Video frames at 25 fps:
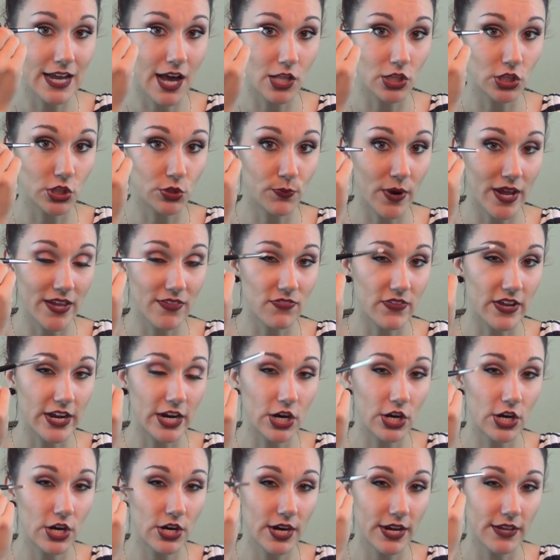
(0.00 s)
color right
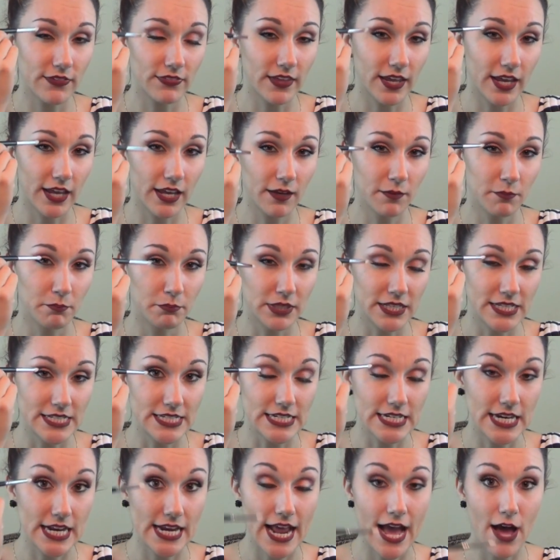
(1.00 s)
there and like
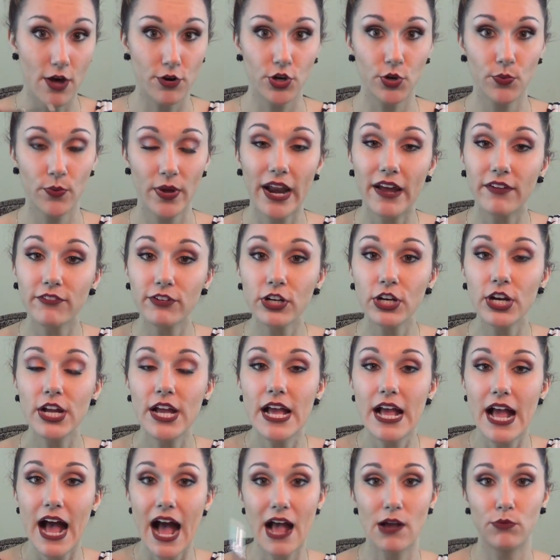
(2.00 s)
blending it out or whatever,
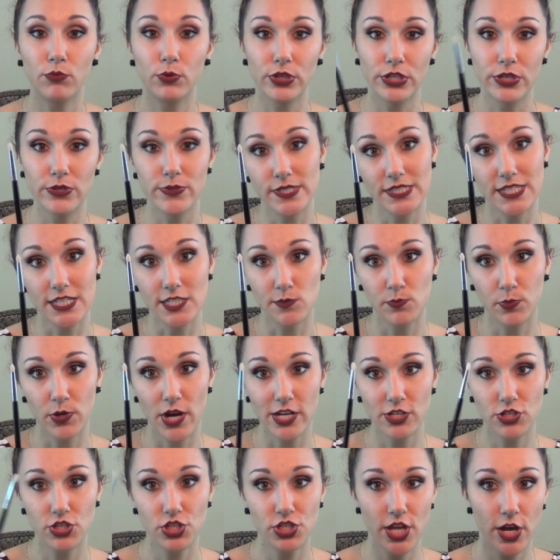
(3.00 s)
I will use this
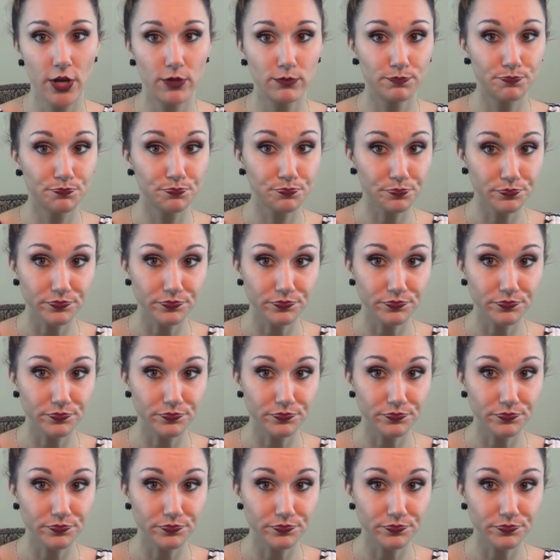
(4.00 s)
brush. So